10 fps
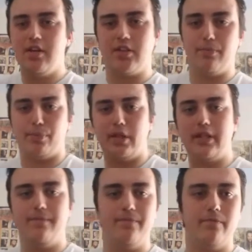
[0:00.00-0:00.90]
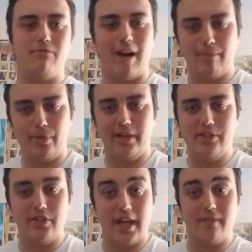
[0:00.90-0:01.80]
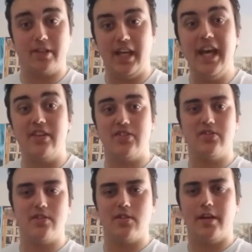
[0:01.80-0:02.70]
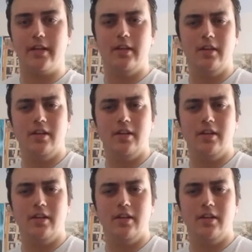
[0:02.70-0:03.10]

complete rampage they have a kiss it's like